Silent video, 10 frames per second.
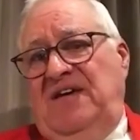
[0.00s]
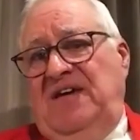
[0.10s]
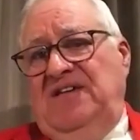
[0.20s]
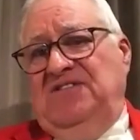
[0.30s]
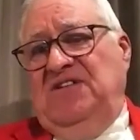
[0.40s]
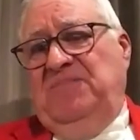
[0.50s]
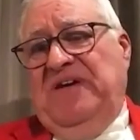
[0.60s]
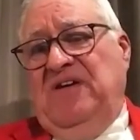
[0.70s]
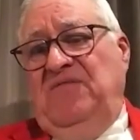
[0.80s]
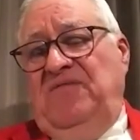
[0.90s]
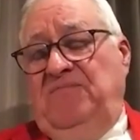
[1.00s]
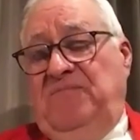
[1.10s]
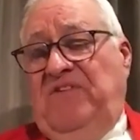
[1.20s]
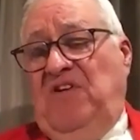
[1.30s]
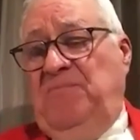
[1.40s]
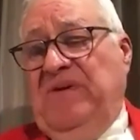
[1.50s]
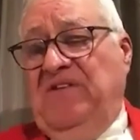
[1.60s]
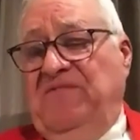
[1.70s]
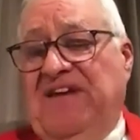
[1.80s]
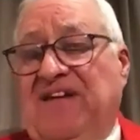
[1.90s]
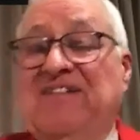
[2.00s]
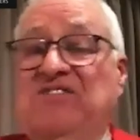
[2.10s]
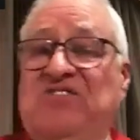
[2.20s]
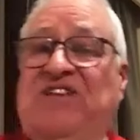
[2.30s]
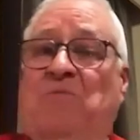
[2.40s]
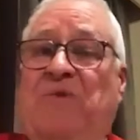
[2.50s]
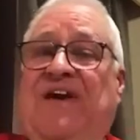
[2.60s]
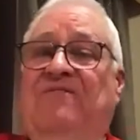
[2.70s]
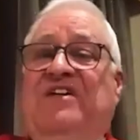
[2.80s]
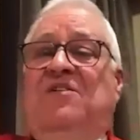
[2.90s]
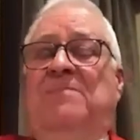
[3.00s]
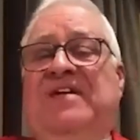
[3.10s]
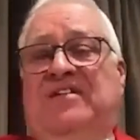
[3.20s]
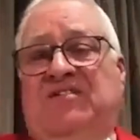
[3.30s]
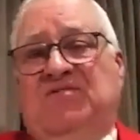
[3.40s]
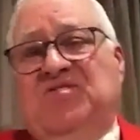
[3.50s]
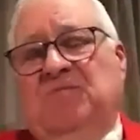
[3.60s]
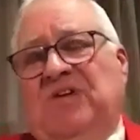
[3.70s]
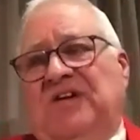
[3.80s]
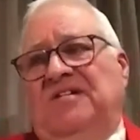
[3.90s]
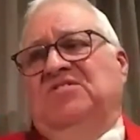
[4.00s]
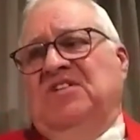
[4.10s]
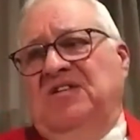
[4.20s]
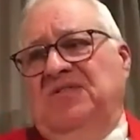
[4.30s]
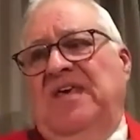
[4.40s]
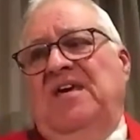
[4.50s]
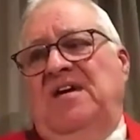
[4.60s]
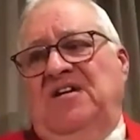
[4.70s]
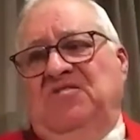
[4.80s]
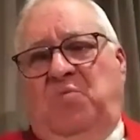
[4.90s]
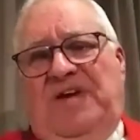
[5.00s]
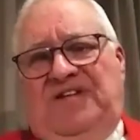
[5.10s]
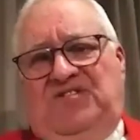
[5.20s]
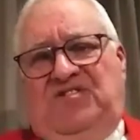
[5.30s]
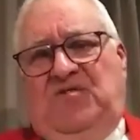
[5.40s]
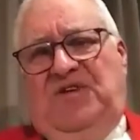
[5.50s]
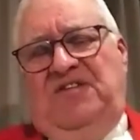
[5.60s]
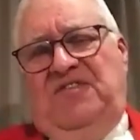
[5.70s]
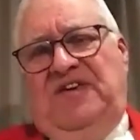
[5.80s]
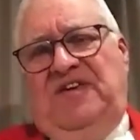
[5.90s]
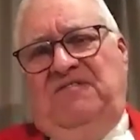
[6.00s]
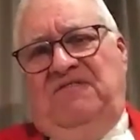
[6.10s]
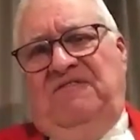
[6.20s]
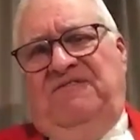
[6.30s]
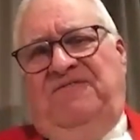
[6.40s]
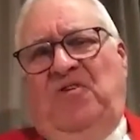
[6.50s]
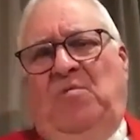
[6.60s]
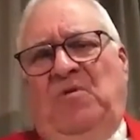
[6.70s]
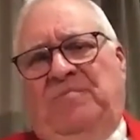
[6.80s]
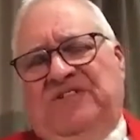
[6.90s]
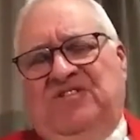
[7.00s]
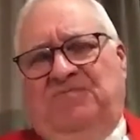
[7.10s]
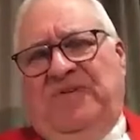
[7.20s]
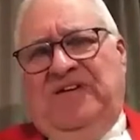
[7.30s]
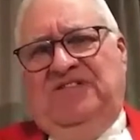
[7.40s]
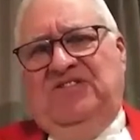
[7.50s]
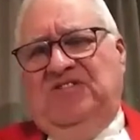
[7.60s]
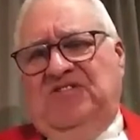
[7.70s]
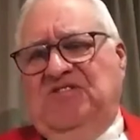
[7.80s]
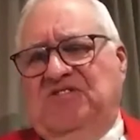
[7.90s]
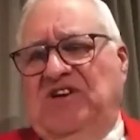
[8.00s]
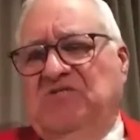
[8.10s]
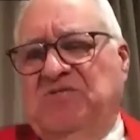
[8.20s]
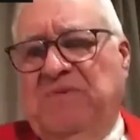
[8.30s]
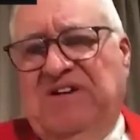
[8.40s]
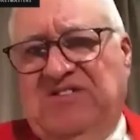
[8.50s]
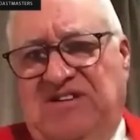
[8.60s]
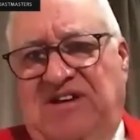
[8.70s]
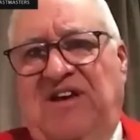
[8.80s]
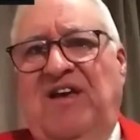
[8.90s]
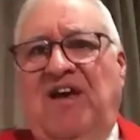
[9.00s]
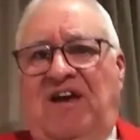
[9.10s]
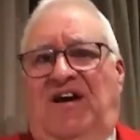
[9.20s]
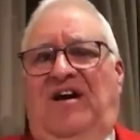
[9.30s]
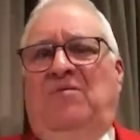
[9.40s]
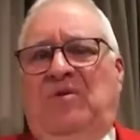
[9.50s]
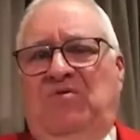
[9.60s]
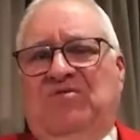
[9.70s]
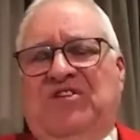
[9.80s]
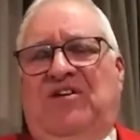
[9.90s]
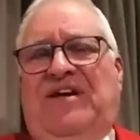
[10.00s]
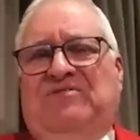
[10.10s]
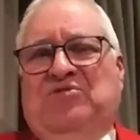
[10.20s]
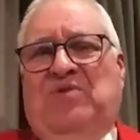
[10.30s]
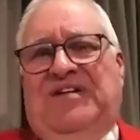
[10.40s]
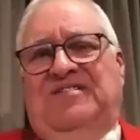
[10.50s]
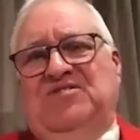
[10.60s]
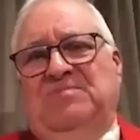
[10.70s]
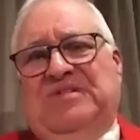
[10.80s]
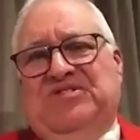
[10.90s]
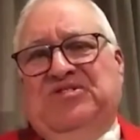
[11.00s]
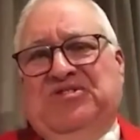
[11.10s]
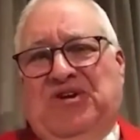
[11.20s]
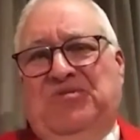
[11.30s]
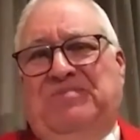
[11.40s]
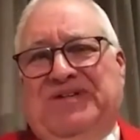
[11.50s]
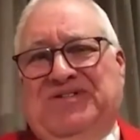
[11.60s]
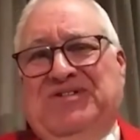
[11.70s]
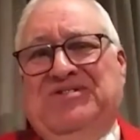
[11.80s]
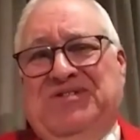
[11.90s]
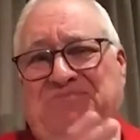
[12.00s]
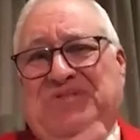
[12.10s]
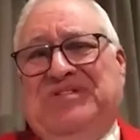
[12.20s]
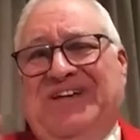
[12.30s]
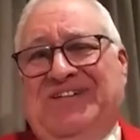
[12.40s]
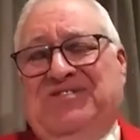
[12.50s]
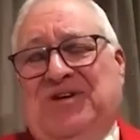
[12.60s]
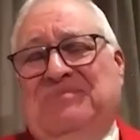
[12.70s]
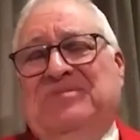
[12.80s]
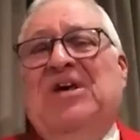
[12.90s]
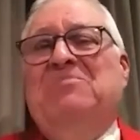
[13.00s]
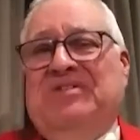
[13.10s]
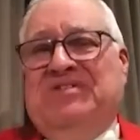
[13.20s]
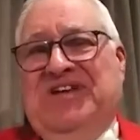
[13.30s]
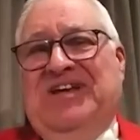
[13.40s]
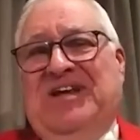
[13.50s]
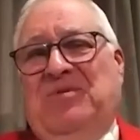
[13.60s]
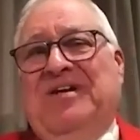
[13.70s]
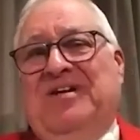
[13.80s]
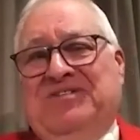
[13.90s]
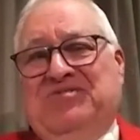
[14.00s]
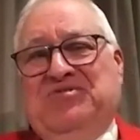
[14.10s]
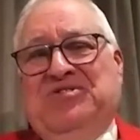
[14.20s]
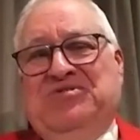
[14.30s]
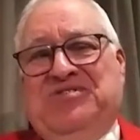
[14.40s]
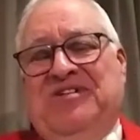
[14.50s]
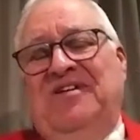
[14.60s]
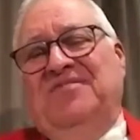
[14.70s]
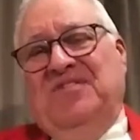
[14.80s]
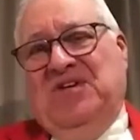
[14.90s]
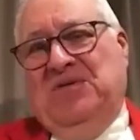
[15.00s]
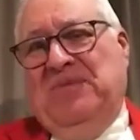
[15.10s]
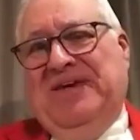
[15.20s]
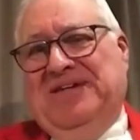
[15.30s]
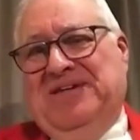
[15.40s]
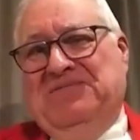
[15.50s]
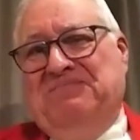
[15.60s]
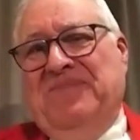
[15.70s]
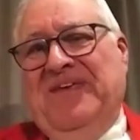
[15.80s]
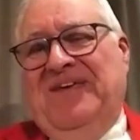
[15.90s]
It's a very big event. I understand we have a comedian tomorrow, so as well as doing the formal bits and pieces as a Toastmaster, I will also have to act as Mr. Show Business at particular times, particularly when I introduce the comedian.